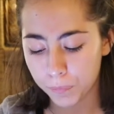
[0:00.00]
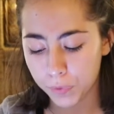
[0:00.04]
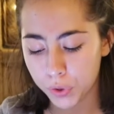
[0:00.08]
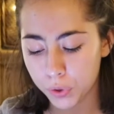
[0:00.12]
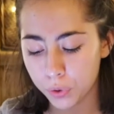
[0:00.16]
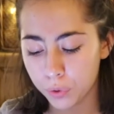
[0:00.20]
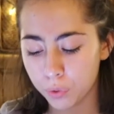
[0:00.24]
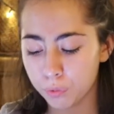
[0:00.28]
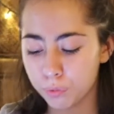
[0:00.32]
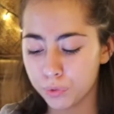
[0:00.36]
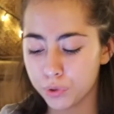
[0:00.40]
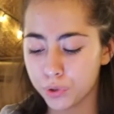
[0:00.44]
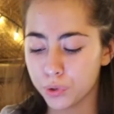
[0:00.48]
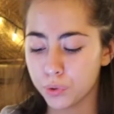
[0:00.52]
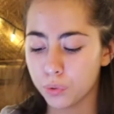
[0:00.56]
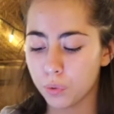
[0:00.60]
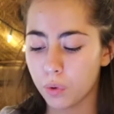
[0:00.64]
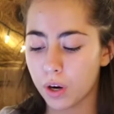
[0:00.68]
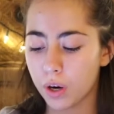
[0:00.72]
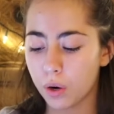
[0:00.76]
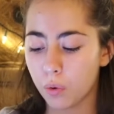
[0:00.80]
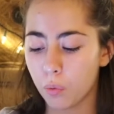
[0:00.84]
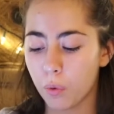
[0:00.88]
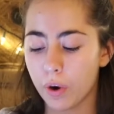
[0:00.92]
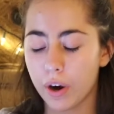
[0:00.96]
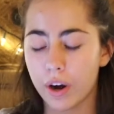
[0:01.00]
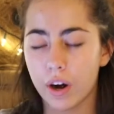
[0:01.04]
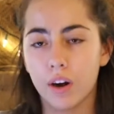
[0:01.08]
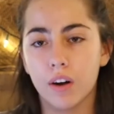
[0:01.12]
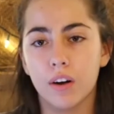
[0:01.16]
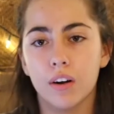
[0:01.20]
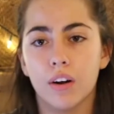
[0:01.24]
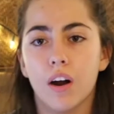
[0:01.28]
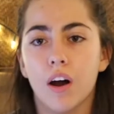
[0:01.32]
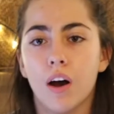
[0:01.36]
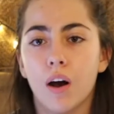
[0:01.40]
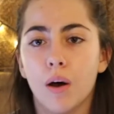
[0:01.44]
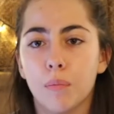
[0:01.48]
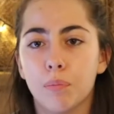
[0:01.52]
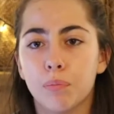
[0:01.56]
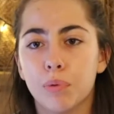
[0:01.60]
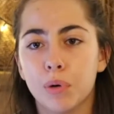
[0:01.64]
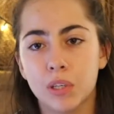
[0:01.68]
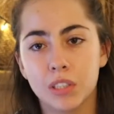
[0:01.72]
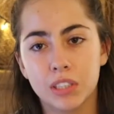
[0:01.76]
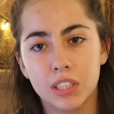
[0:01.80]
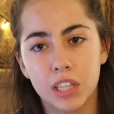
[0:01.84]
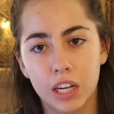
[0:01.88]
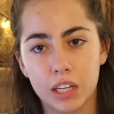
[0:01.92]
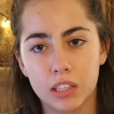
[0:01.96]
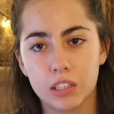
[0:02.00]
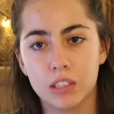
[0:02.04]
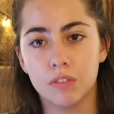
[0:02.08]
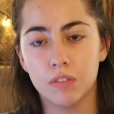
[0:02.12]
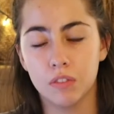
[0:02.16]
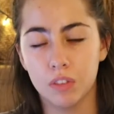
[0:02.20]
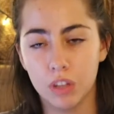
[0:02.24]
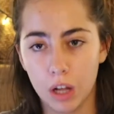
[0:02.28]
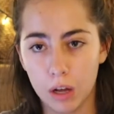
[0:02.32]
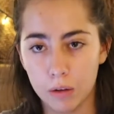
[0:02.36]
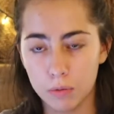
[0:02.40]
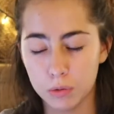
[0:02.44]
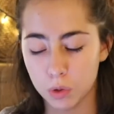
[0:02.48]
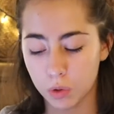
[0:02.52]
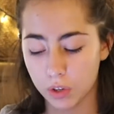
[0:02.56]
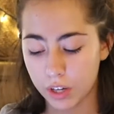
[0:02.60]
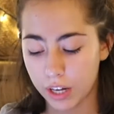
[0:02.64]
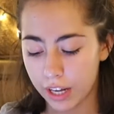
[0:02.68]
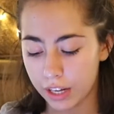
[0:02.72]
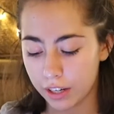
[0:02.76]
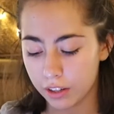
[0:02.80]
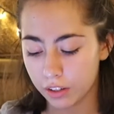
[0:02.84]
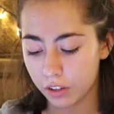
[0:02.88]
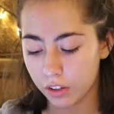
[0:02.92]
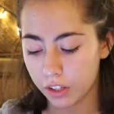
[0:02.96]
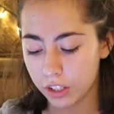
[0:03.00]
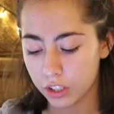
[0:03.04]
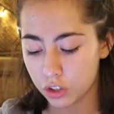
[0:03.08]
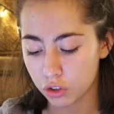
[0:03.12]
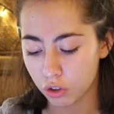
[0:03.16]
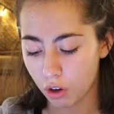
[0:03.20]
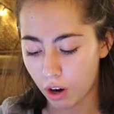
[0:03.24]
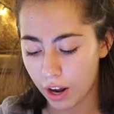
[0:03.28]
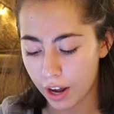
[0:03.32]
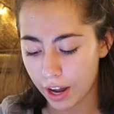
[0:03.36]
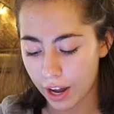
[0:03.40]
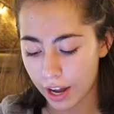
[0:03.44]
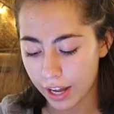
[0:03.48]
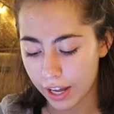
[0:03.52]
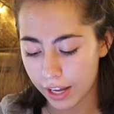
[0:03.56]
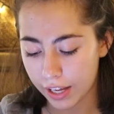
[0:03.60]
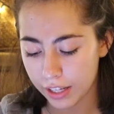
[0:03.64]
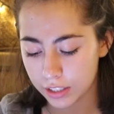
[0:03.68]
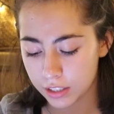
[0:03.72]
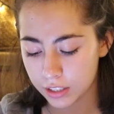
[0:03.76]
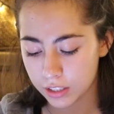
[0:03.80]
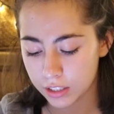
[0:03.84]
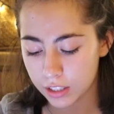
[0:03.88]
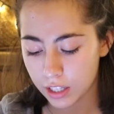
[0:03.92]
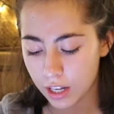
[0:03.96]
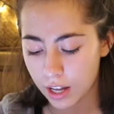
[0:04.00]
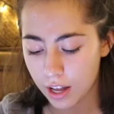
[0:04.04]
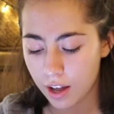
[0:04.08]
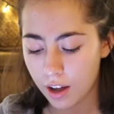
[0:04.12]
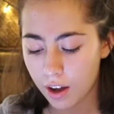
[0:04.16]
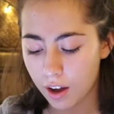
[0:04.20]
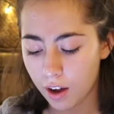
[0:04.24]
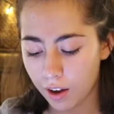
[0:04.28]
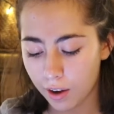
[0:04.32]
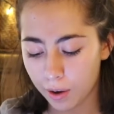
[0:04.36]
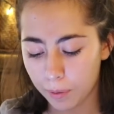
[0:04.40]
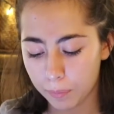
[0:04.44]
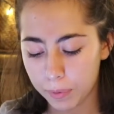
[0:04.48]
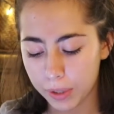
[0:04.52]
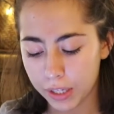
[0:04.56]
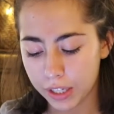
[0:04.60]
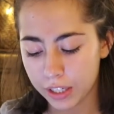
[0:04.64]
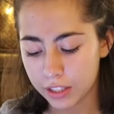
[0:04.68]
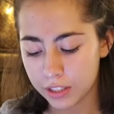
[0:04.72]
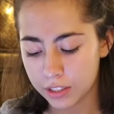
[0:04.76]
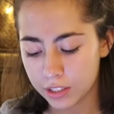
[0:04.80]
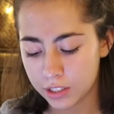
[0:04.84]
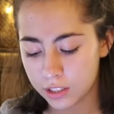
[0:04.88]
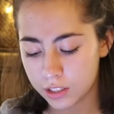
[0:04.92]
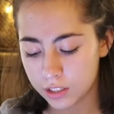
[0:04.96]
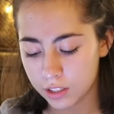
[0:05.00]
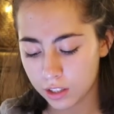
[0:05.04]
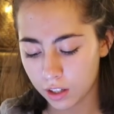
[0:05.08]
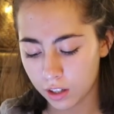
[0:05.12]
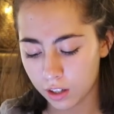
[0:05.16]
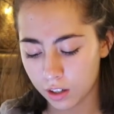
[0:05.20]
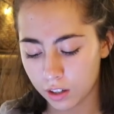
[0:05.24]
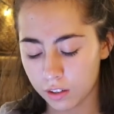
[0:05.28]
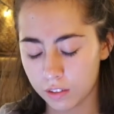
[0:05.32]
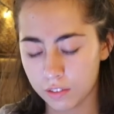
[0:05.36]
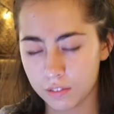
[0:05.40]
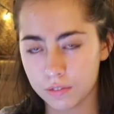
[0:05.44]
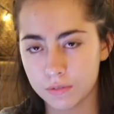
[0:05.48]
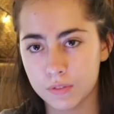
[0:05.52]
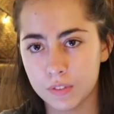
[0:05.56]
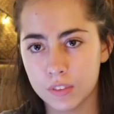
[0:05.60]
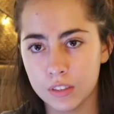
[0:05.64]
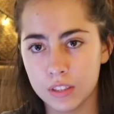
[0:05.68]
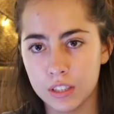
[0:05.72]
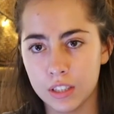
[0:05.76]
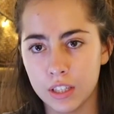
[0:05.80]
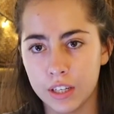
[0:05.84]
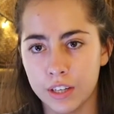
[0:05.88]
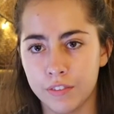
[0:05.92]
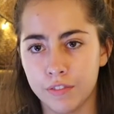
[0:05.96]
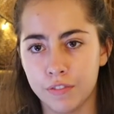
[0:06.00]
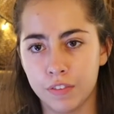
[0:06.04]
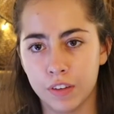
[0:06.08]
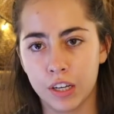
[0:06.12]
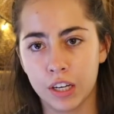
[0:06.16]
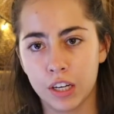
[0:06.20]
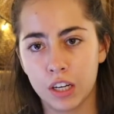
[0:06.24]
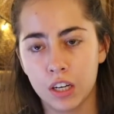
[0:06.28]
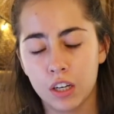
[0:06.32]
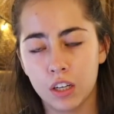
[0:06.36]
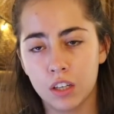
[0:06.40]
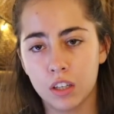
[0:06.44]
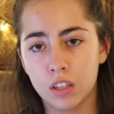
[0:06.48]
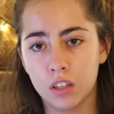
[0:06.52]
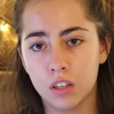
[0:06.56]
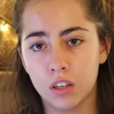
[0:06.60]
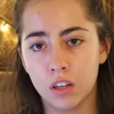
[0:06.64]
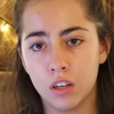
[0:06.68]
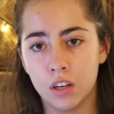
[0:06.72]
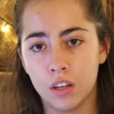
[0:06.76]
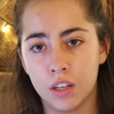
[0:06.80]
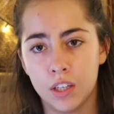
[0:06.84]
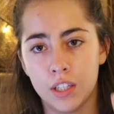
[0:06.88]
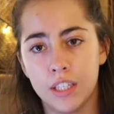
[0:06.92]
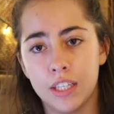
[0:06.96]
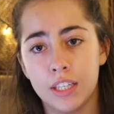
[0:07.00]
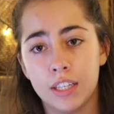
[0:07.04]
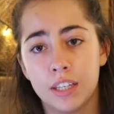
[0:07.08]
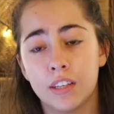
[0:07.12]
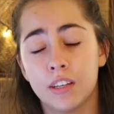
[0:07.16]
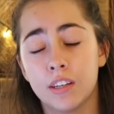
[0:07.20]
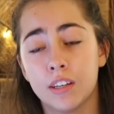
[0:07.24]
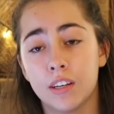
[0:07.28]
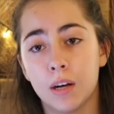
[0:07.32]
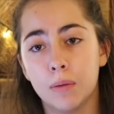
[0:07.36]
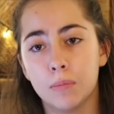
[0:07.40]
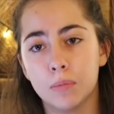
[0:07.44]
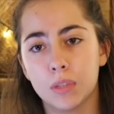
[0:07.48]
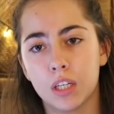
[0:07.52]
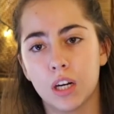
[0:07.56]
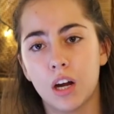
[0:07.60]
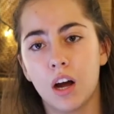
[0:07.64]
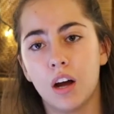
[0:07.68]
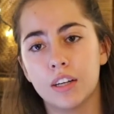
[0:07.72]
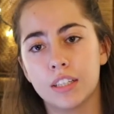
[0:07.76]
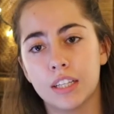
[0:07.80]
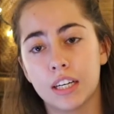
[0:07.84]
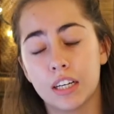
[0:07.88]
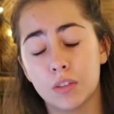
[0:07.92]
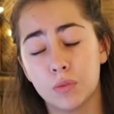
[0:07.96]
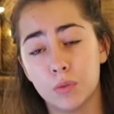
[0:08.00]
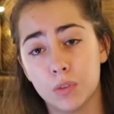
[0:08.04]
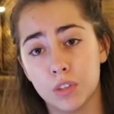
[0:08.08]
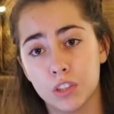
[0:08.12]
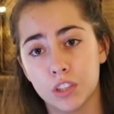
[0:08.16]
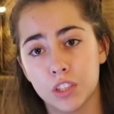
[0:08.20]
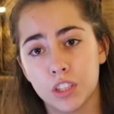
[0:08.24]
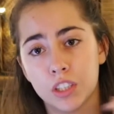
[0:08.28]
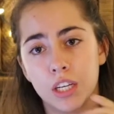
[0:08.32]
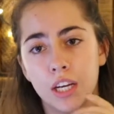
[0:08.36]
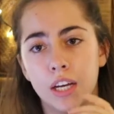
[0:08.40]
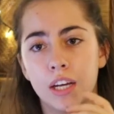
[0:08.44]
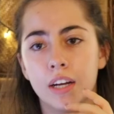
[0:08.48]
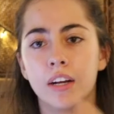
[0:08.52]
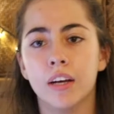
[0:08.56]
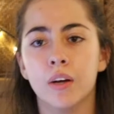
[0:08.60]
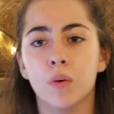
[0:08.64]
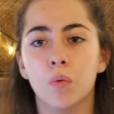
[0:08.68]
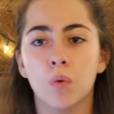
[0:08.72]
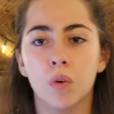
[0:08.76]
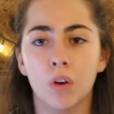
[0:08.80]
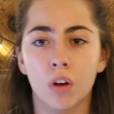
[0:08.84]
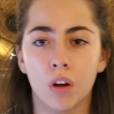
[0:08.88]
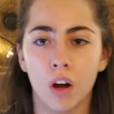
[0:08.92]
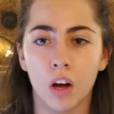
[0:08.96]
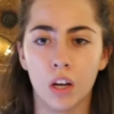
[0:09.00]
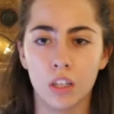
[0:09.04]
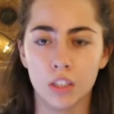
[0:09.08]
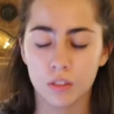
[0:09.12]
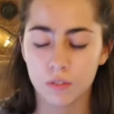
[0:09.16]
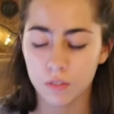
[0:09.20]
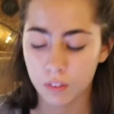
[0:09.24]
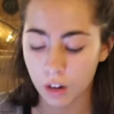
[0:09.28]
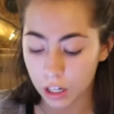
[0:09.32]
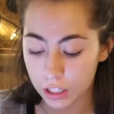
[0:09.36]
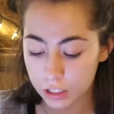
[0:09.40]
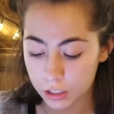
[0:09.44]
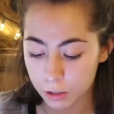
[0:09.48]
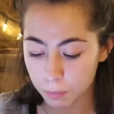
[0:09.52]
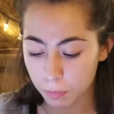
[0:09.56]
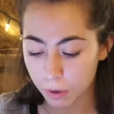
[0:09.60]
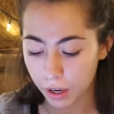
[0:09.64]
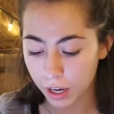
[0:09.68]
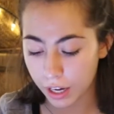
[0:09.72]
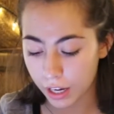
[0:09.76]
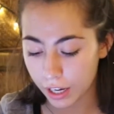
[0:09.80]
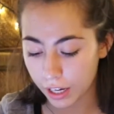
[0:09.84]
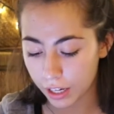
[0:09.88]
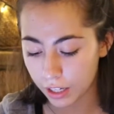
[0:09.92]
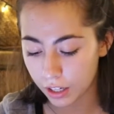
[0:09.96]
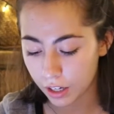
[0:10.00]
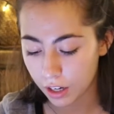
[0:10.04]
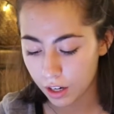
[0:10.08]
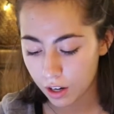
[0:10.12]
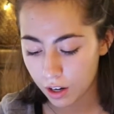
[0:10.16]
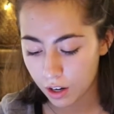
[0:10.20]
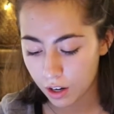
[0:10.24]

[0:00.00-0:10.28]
you do want to wear protective gloves when handling dry ice because if it comes in contact with your skin, it will cause frostbite.